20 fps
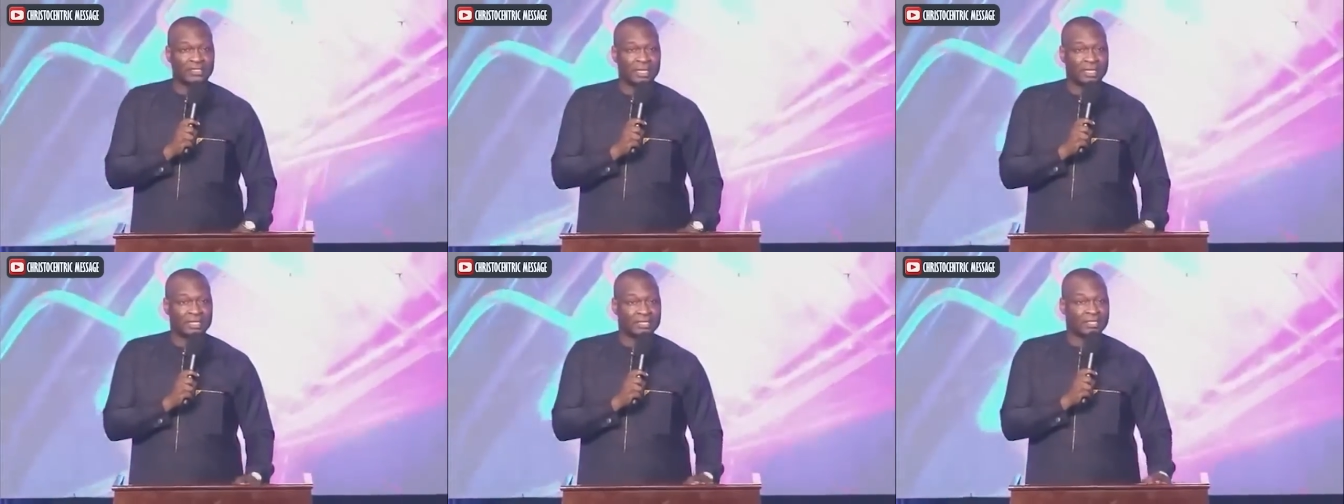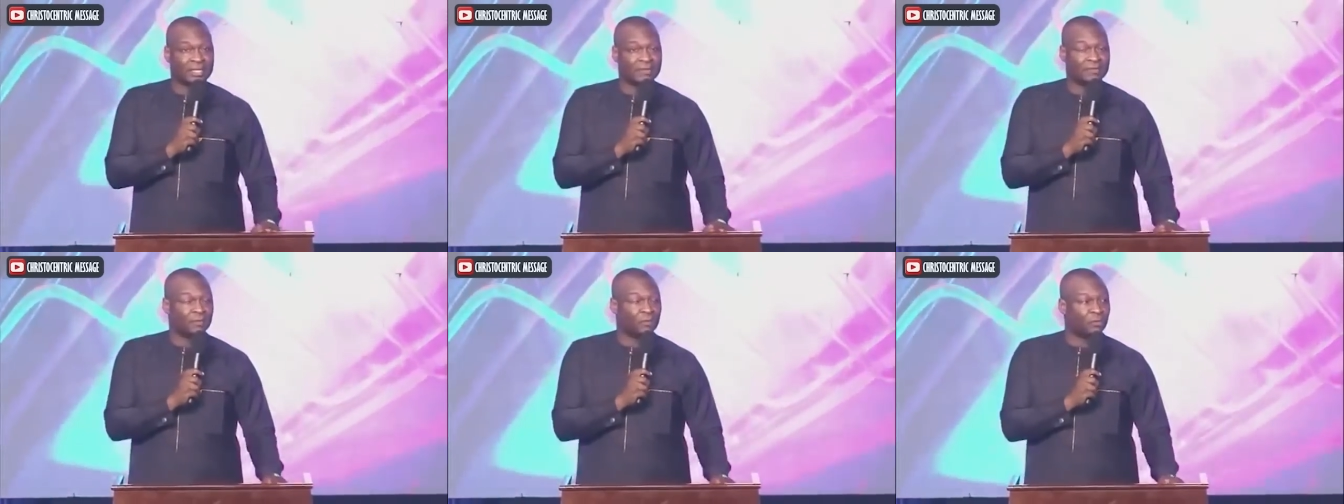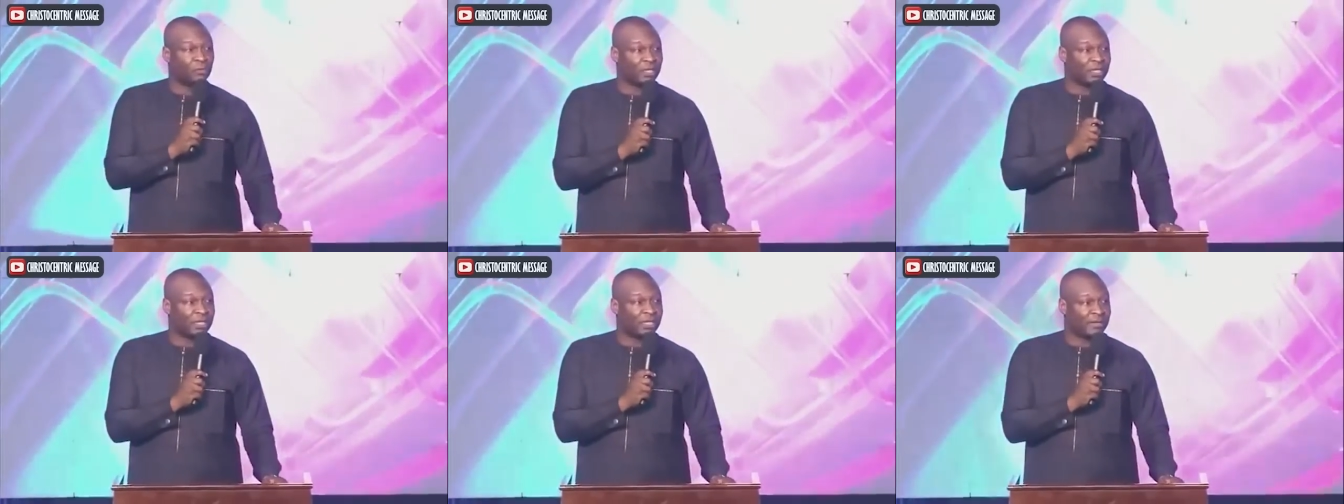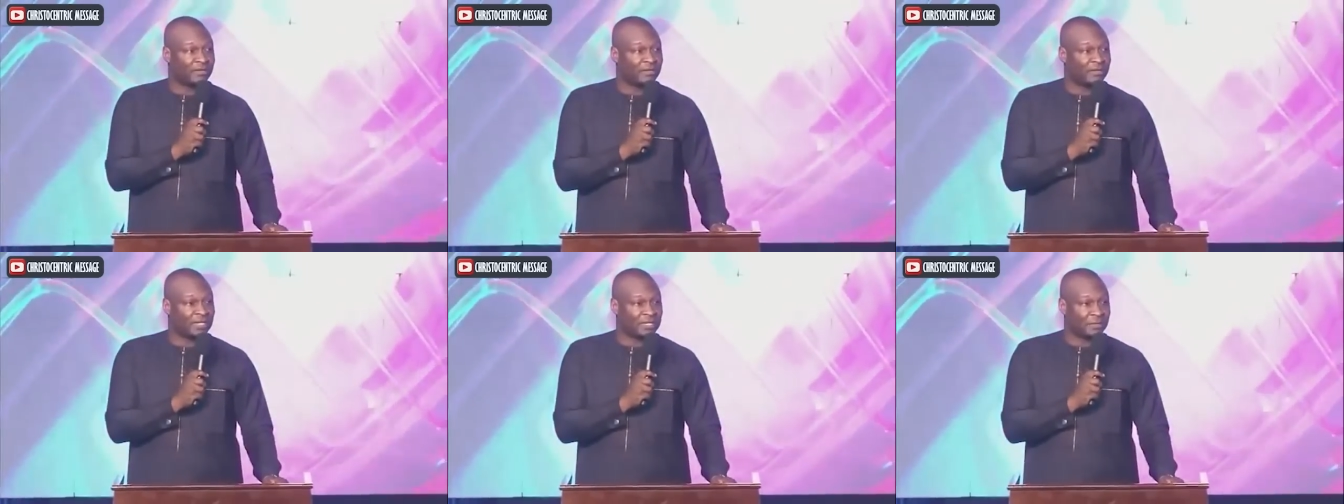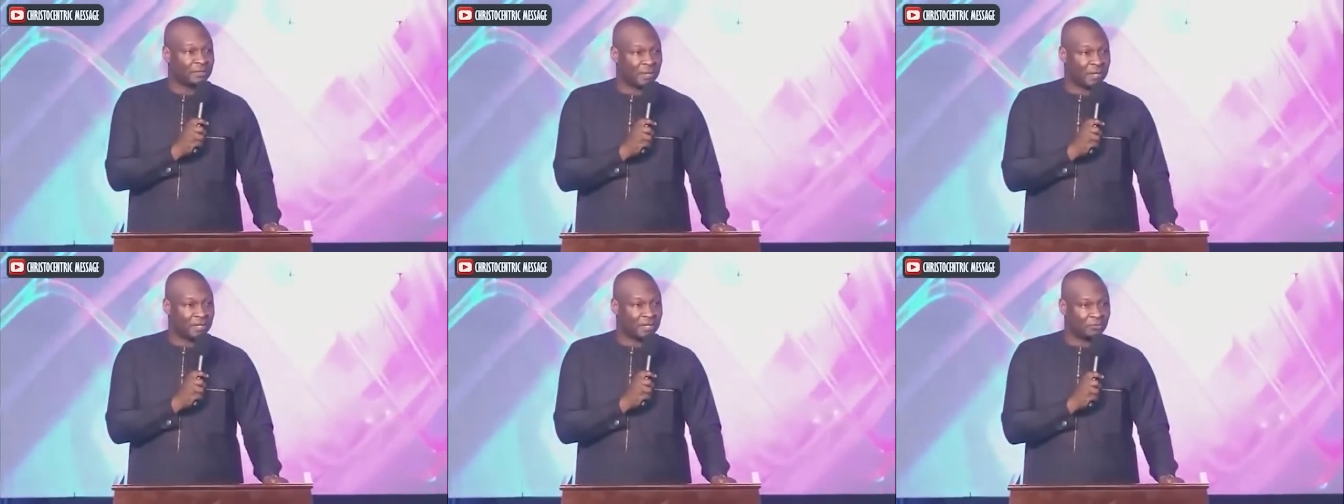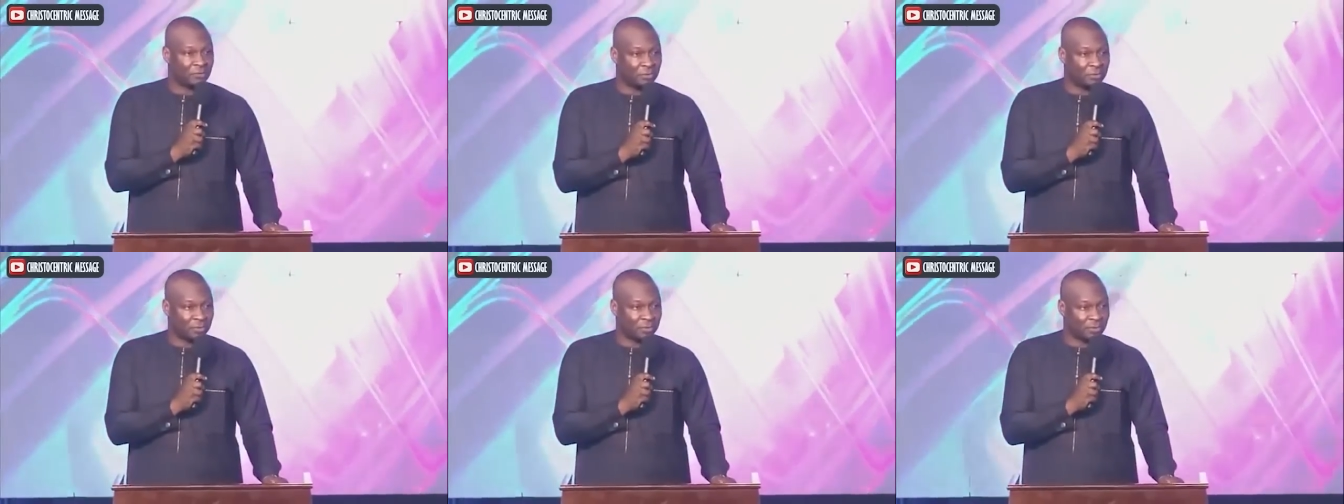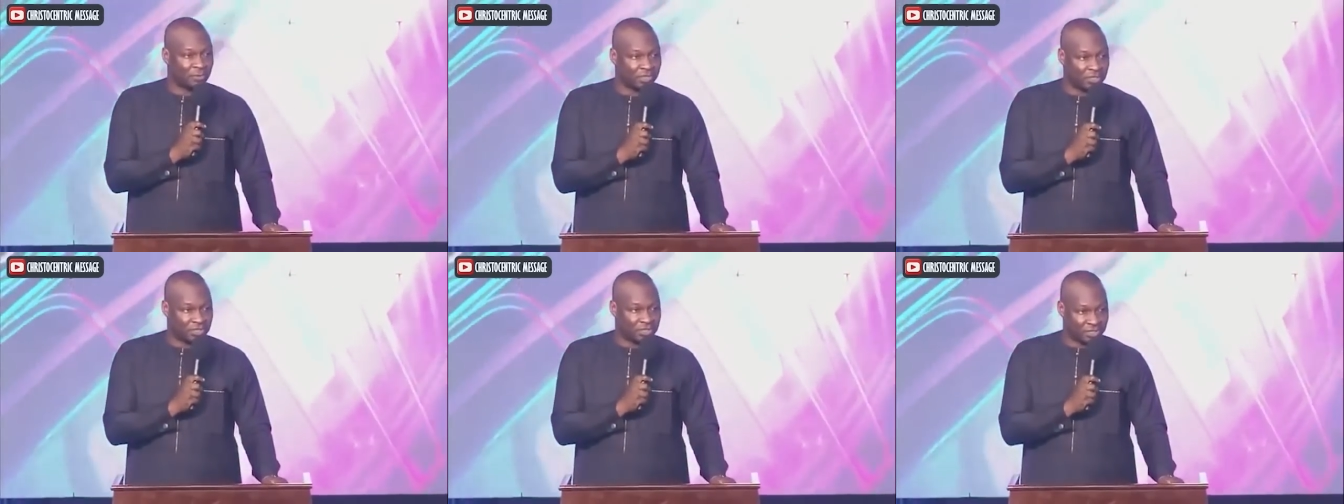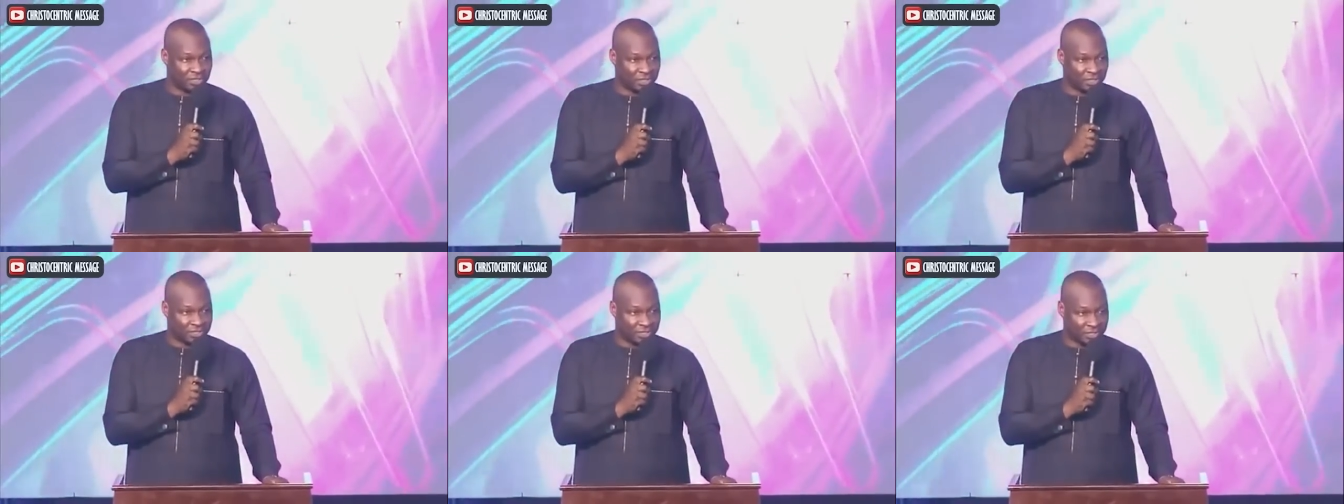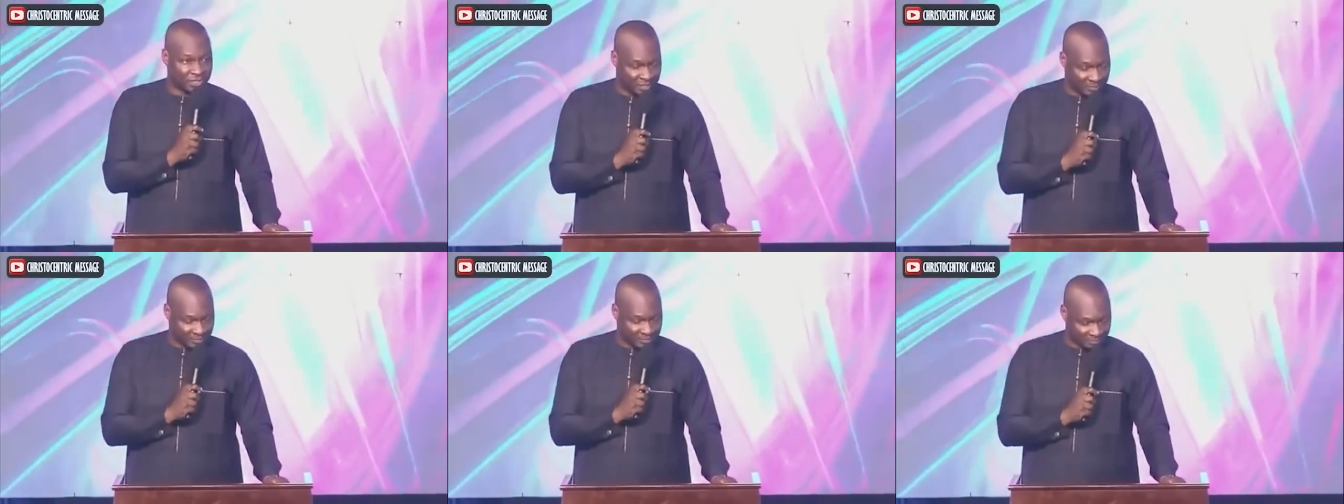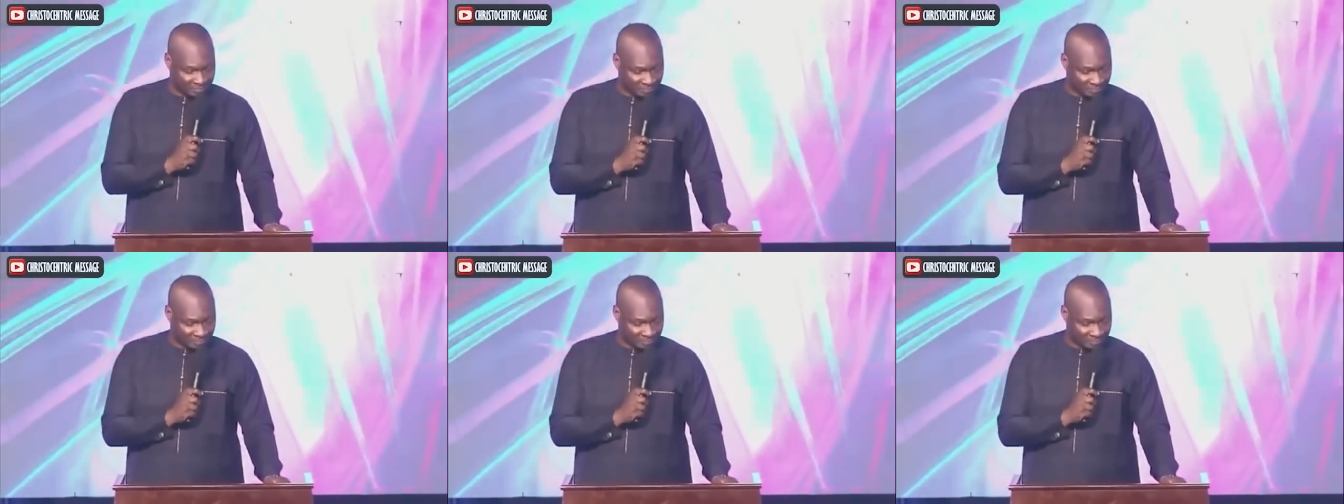Thanksgiving will never depart from you in Jesus' name.